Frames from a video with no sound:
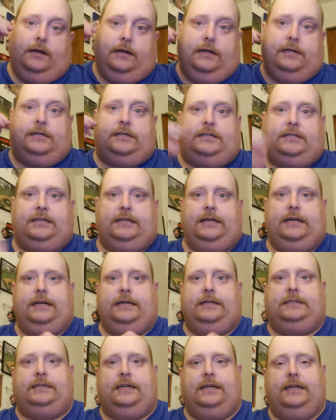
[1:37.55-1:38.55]
The
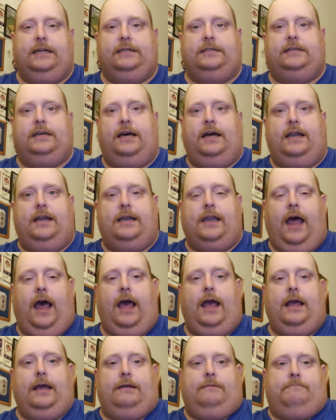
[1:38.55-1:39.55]
season's a
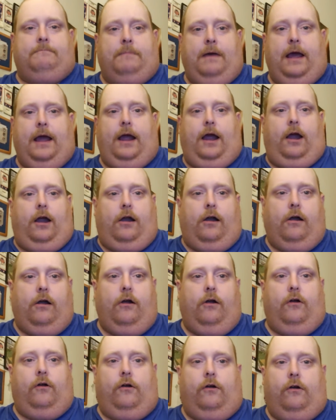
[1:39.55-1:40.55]

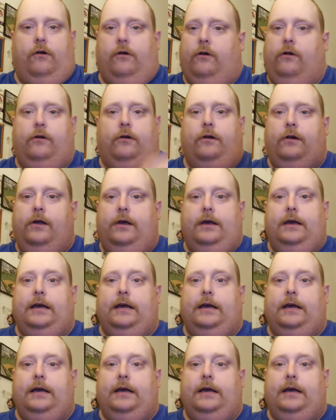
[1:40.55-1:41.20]
nightmare.